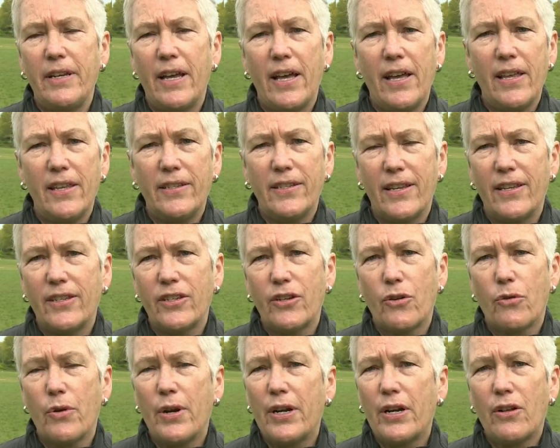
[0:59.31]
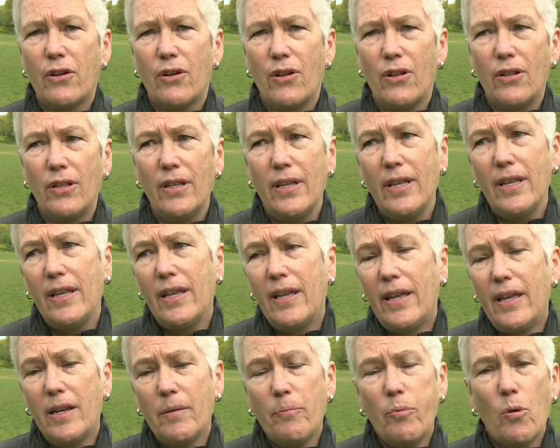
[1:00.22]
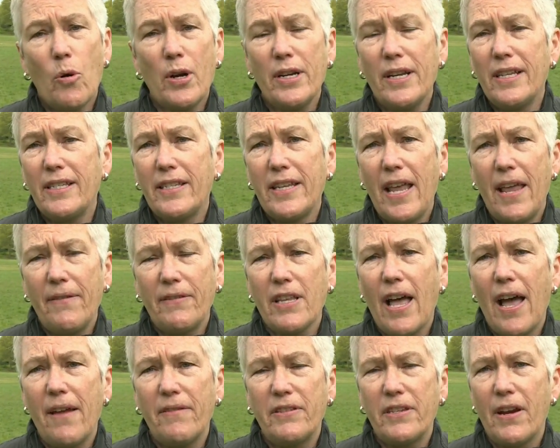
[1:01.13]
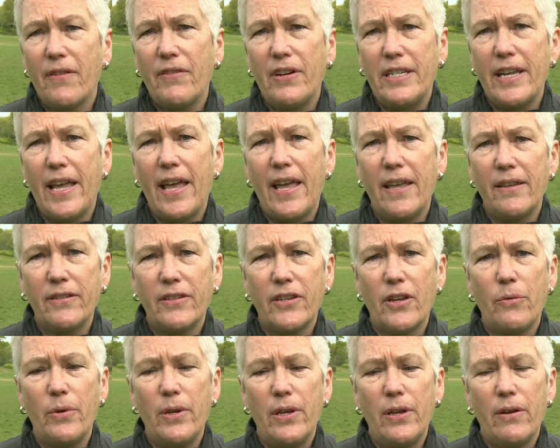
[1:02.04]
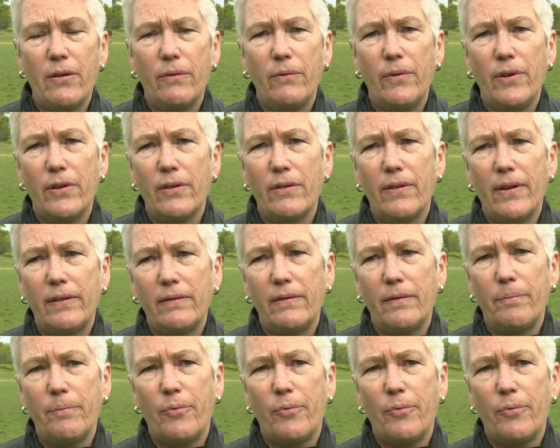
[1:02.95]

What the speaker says: does is critical and important. It saves lives every day, so we're